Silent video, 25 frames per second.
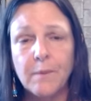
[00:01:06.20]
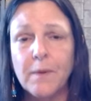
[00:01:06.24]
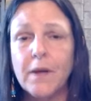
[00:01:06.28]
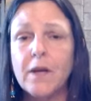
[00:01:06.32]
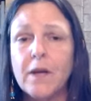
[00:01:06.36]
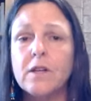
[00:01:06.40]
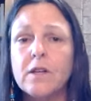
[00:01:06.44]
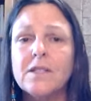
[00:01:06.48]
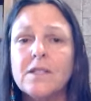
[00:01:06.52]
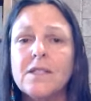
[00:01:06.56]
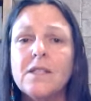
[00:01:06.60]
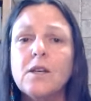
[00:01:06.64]

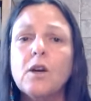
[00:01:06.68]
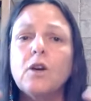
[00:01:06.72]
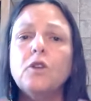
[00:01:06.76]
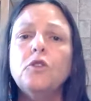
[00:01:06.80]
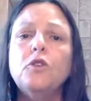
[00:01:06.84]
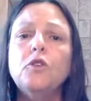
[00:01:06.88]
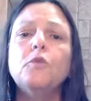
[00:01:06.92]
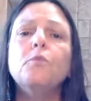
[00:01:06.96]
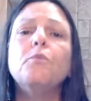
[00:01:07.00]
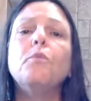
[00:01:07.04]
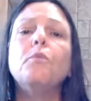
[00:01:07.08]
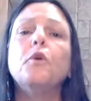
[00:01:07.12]
Because the
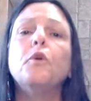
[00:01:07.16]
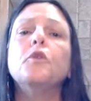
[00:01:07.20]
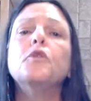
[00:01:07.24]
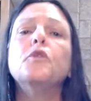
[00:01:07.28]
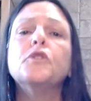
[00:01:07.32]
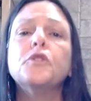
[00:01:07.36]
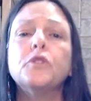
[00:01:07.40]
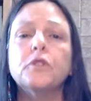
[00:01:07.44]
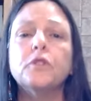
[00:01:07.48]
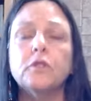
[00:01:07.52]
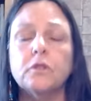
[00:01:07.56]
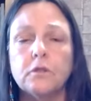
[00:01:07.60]
other
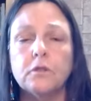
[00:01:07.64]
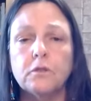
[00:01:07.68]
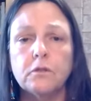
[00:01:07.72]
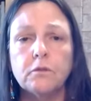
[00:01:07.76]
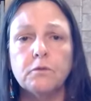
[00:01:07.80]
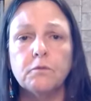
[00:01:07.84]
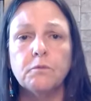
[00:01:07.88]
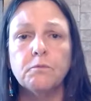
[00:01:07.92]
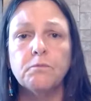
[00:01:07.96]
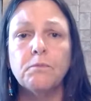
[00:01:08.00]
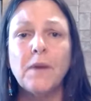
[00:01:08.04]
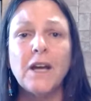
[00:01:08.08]
person
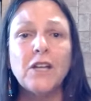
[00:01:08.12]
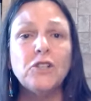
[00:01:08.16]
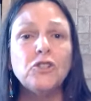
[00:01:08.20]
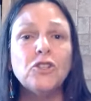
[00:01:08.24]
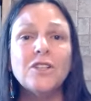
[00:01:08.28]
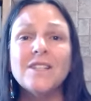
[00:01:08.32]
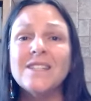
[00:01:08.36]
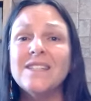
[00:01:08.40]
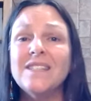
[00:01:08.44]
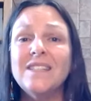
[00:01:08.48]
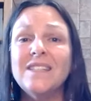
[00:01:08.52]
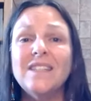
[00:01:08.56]
might
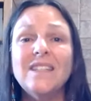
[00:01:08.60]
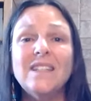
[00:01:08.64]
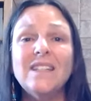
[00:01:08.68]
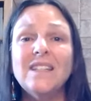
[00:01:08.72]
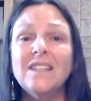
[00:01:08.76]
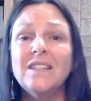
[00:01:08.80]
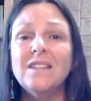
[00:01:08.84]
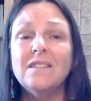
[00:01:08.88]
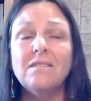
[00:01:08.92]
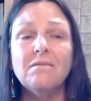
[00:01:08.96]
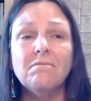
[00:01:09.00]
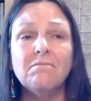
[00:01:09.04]
just
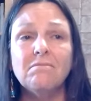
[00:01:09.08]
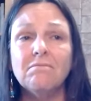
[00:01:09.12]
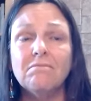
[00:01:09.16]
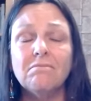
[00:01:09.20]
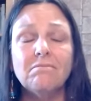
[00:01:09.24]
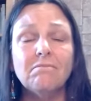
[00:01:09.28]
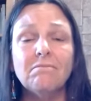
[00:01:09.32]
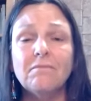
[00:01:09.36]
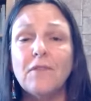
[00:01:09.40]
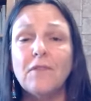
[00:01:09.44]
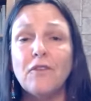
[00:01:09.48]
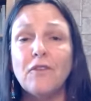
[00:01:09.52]
need
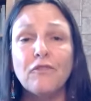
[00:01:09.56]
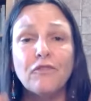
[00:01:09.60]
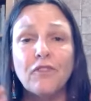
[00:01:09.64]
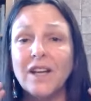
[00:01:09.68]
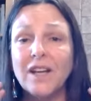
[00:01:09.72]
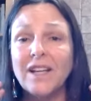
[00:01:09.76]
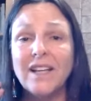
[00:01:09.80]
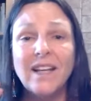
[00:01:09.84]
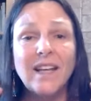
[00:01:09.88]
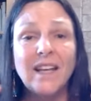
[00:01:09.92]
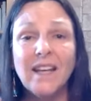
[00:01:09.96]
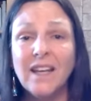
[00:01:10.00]
a
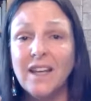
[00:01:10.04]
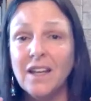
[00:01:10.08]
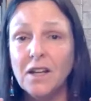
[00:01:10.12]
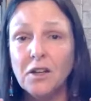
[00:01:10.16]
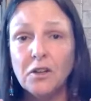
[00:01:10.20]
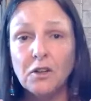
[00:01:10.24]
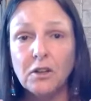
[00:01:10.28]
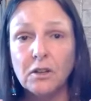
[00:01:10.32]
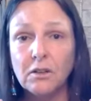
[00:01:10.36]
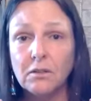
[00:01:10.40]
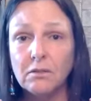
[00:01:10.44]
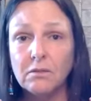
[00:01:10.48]
friendly
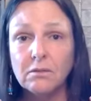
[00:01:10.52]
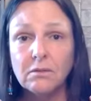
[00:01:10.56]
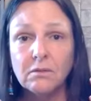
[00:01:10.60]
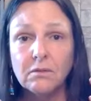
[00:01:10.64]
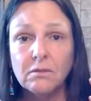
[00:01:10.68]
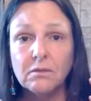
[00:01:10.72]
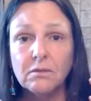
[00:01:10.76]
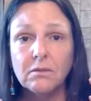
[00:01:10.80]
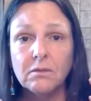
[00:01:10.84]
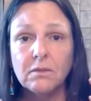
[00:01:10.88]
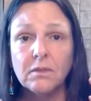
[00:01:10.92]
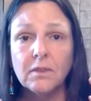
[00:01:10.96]
ear.
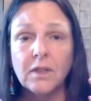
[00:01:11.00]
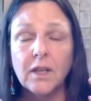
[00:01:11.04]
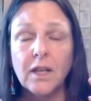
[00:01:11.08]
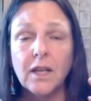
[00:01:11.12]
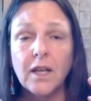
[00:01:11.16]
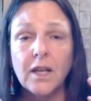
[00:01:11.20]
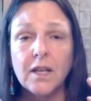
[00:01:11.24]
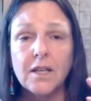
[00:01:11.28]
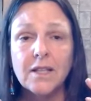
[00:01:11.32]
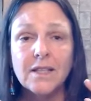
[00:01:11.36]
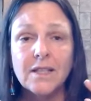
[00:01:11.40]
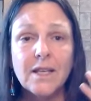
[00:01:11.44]

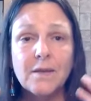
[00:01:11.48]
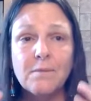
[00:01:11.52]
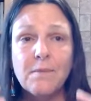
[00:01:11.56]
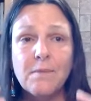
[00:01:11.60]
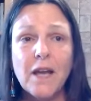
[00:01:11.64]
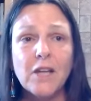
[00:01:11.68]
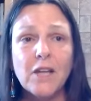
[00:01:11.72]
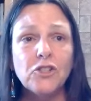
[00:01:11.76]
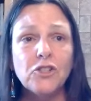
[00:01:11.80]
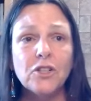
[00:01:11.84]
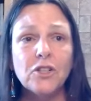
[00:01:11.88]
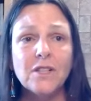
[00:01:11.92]
They
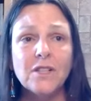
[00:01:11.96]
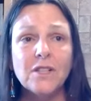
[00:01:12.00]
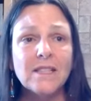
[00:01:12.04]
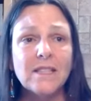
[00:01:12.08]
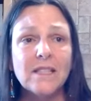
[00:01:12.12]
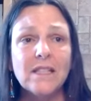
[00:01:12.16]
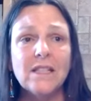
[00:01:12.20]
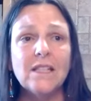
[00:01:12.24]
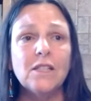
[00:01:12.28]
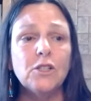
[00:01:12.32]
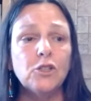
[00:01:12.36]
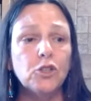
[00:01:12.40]
might
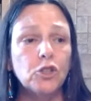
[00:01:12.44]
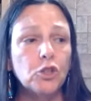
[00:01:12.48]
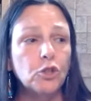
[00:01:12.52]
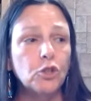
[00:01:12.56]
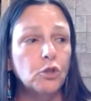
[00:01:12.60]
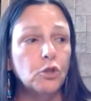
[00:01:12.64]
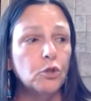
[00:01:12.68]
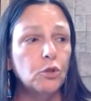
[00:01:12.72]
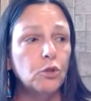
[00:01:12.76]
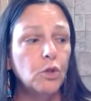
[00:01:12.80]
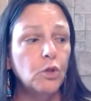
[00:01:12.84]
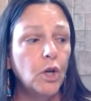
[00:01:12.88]
just need
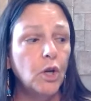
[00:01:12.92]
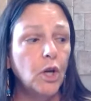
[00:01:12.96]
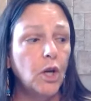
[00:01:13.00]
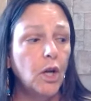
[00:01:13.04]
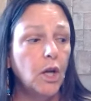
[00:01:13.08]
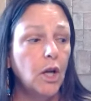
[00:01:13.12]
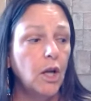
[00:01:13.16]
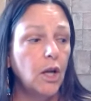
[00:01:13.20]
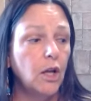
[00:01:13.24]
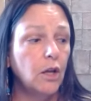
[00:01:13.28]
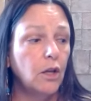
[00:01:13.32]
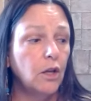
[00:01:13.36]
to
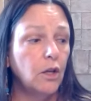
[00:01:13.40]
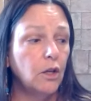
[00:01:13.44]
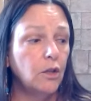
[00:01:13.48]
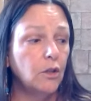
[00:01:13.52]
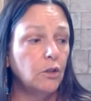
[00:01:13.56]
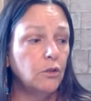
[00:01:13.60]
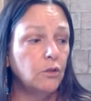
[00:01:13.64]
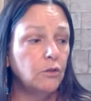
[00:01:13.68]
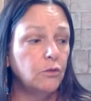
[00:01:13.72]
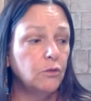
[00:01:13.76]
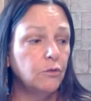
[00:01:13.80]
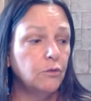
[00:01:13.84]

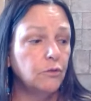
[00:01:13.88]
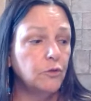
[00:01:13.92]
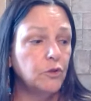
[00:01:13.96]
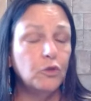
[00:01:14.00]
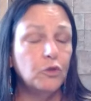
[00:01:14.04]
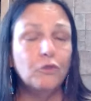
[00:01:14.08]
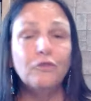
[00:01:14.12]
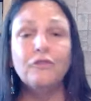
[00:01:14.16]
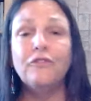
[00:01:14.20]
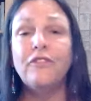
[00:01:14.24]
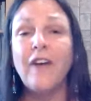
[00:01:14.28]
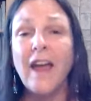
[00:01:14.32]

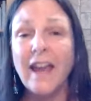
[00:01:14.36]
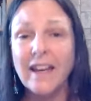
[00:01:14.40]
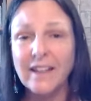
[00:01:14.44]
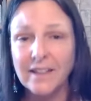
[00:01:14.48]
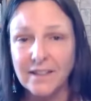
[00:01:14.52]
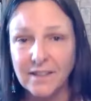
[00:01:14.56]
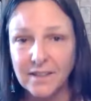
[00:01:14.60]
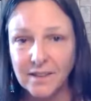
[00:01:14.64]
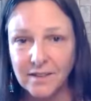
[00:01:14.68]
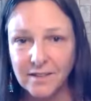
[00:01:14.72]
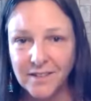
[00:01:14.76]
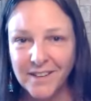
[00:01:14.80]

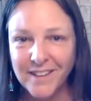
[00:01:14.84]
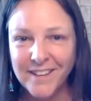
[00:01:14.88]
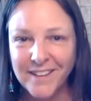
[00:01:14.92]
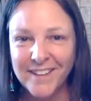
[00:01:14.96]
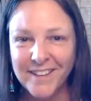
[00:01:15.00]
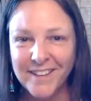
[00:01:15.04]
vent.